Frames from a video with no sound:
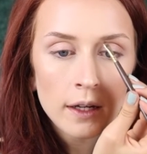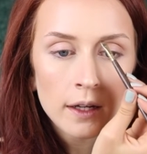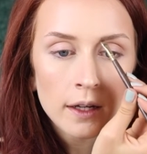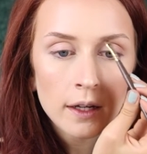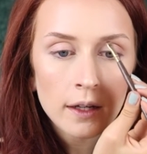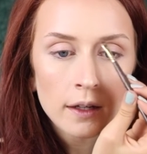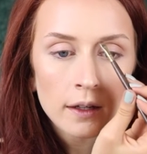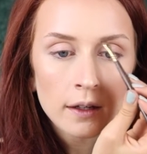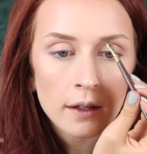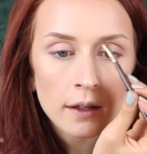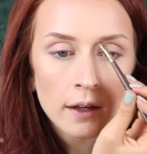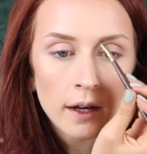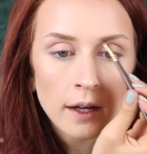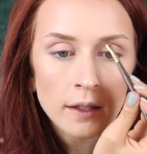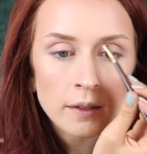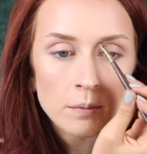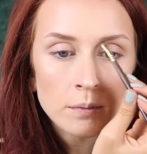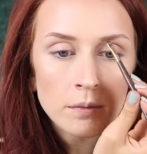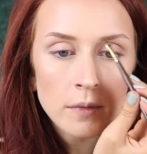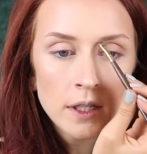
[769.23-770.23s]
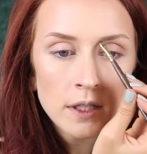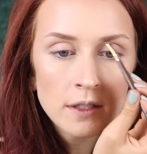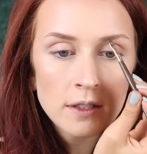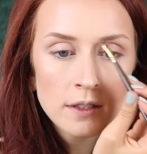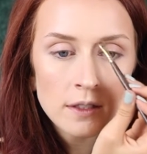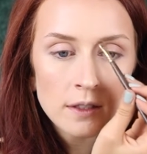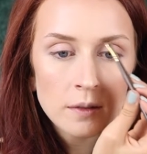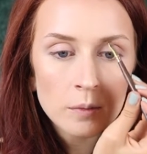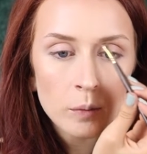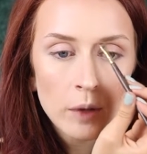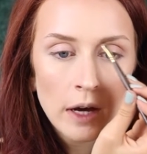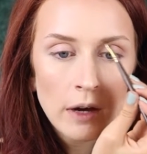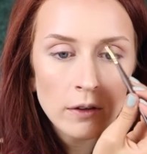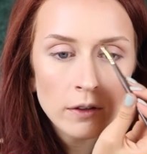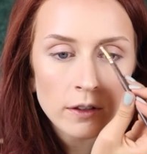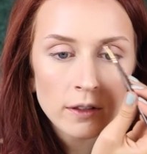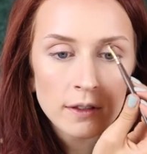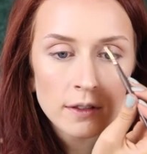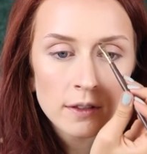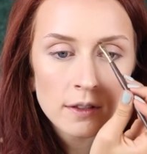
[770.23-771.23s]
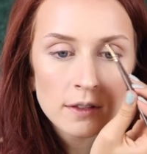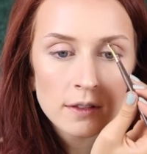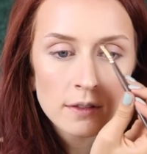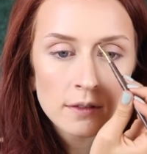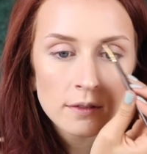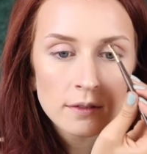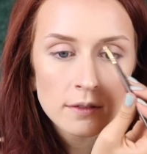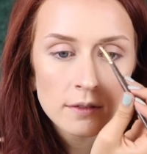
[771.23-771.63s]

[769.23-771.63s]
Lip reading: I missed powders.